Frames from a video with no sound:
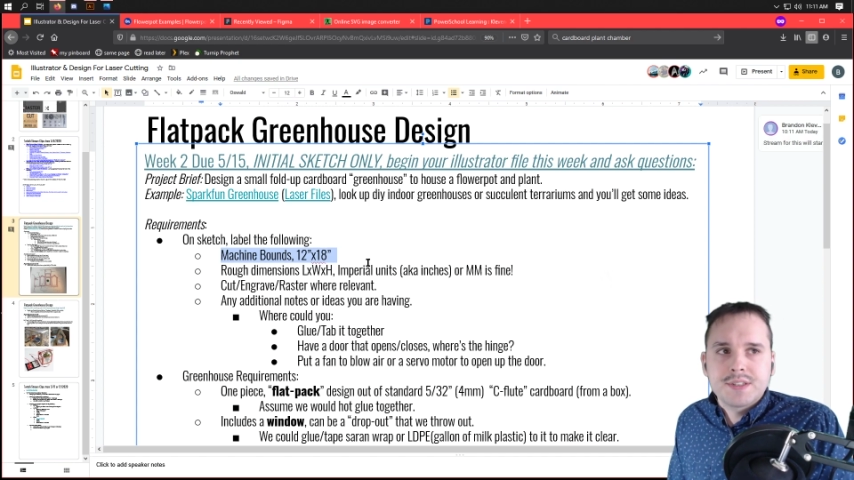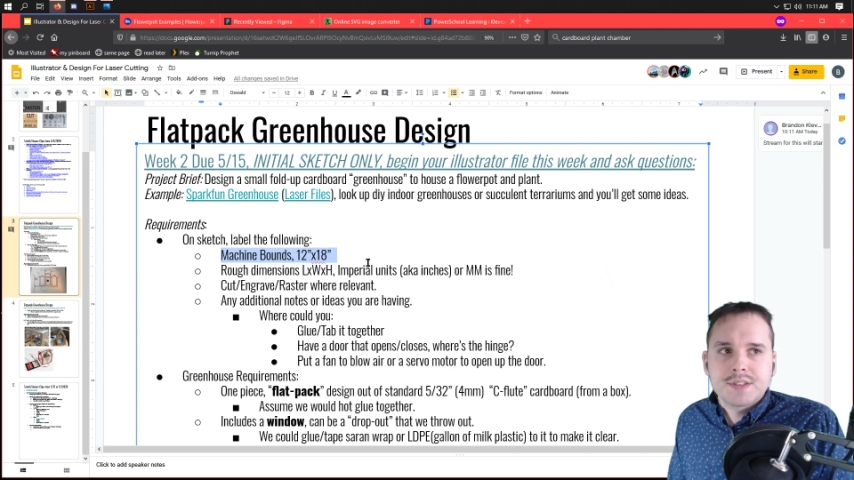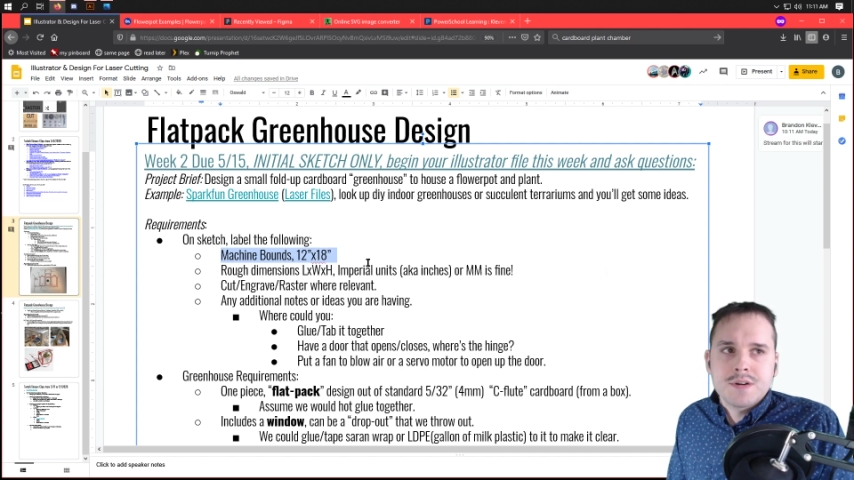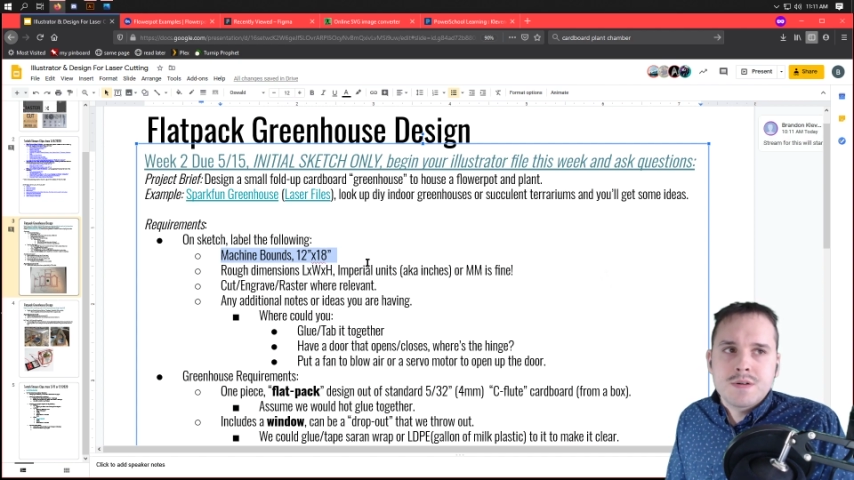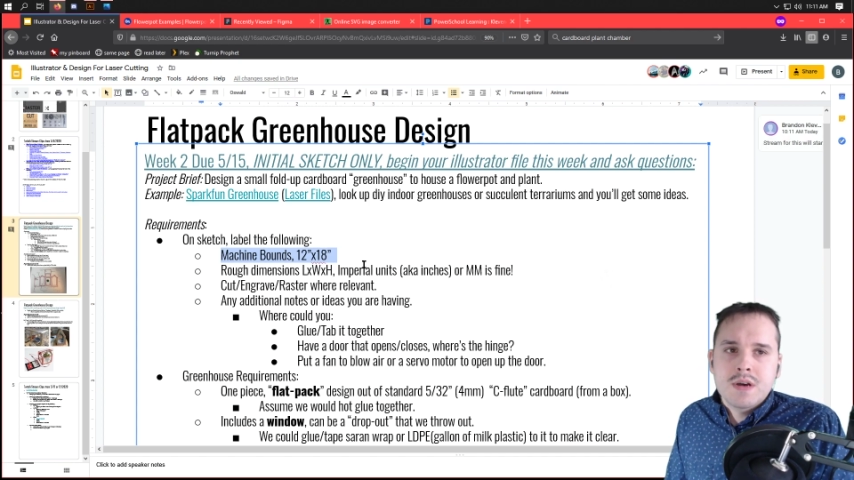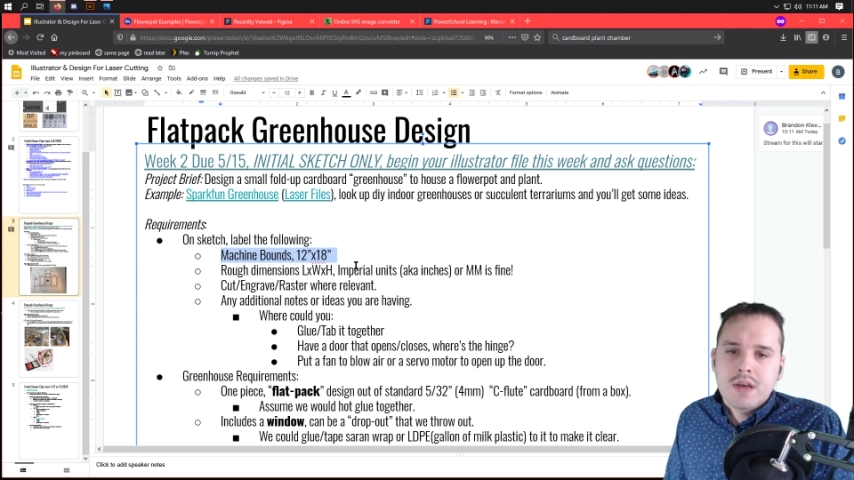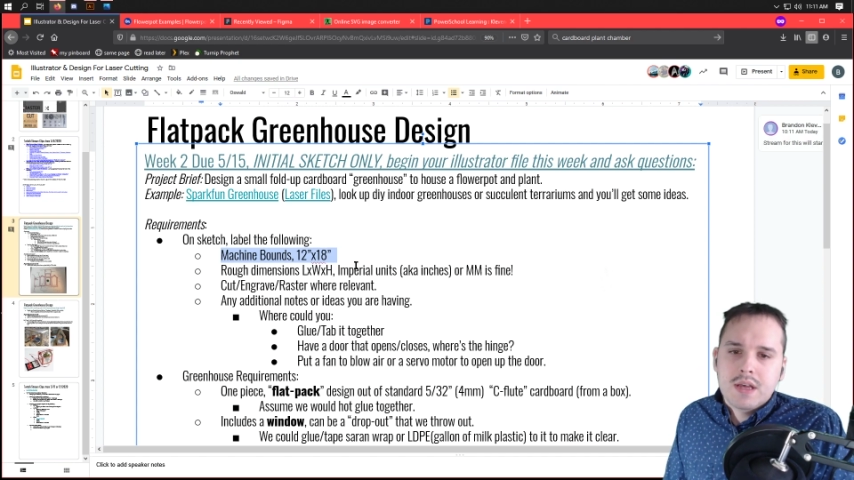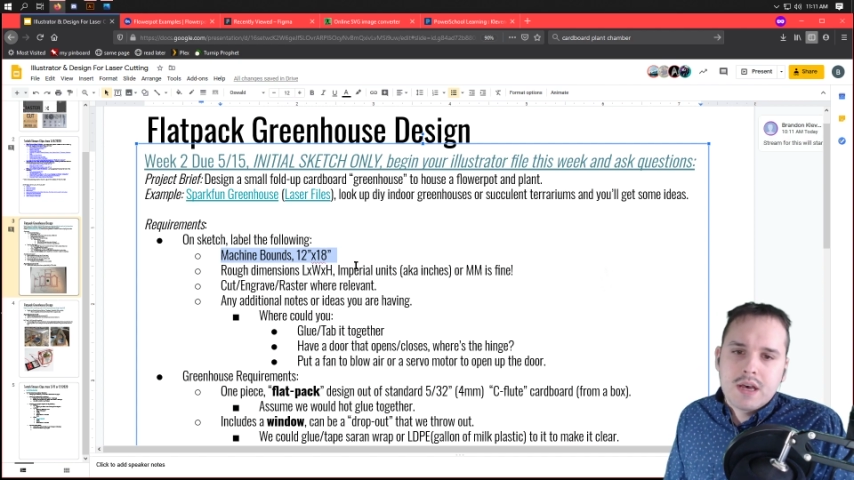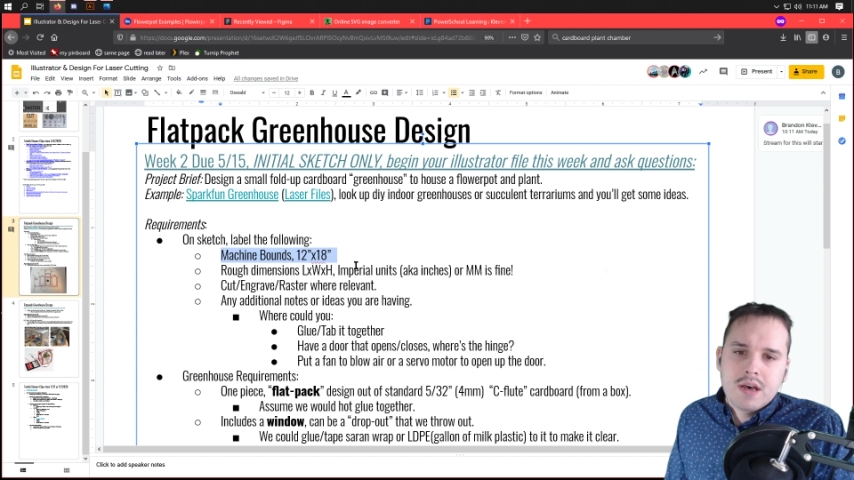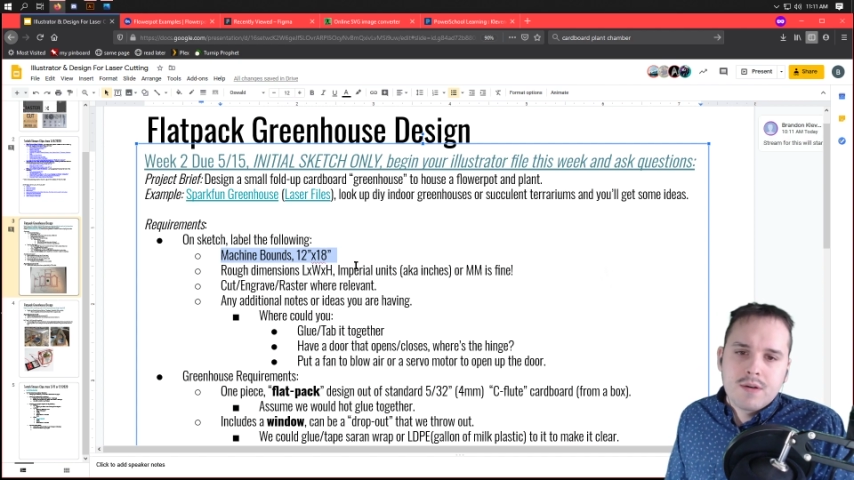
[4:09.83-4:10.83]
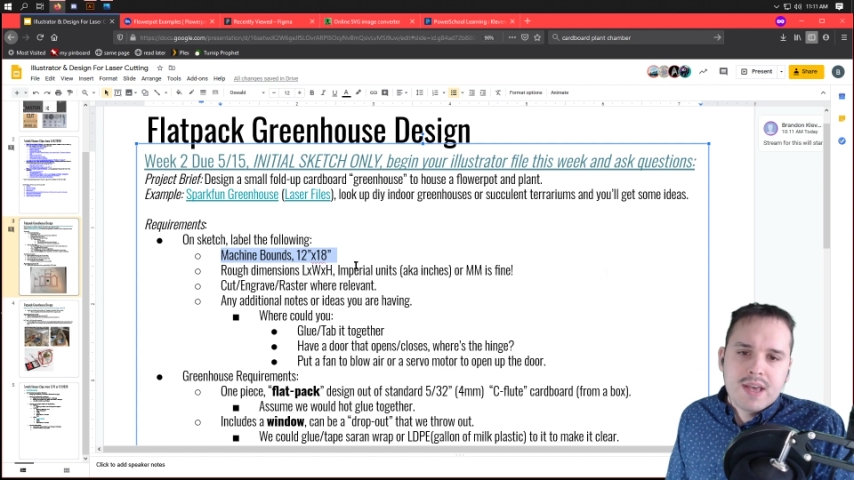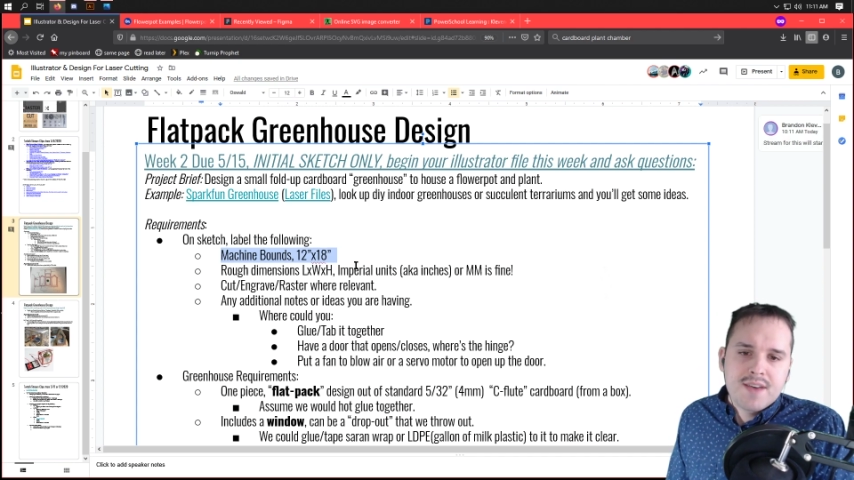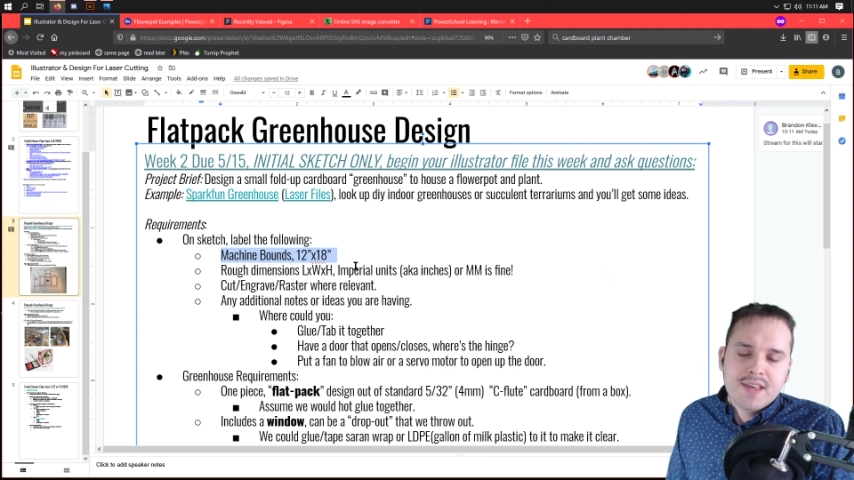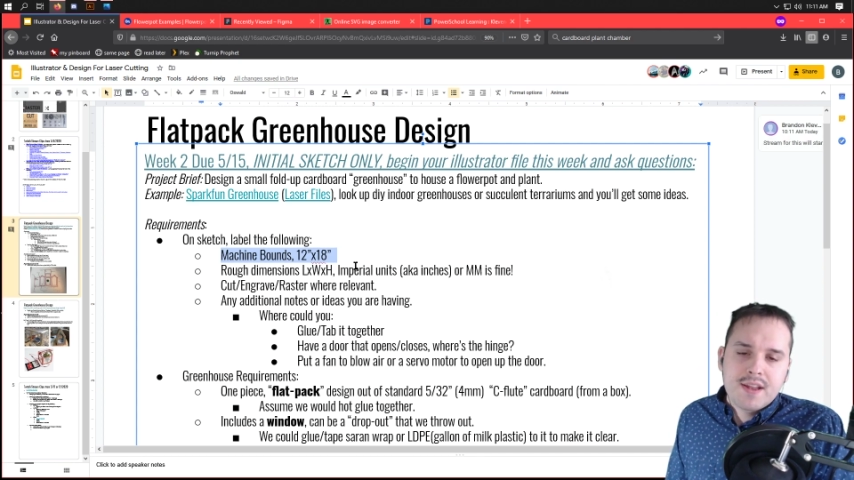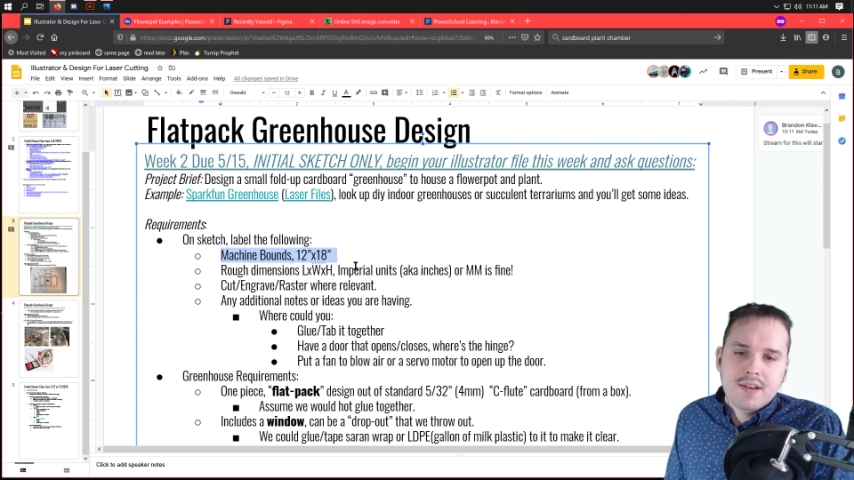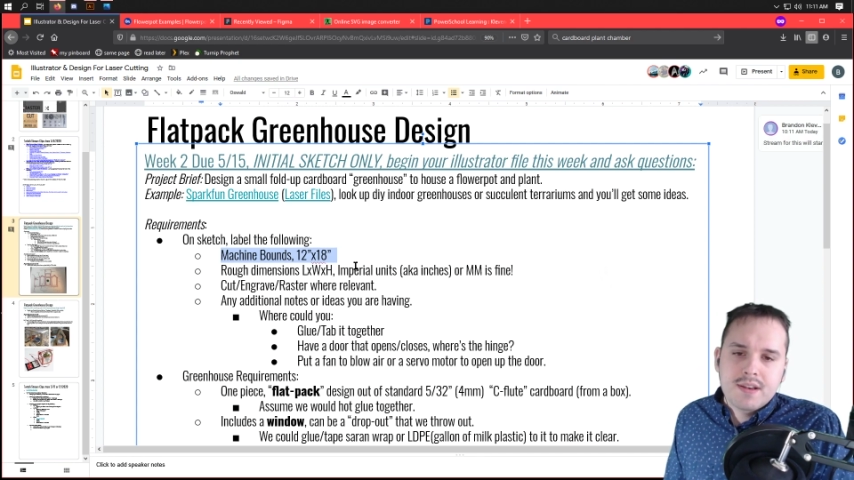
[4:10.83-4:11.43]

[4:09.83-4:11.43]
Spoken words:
So we have that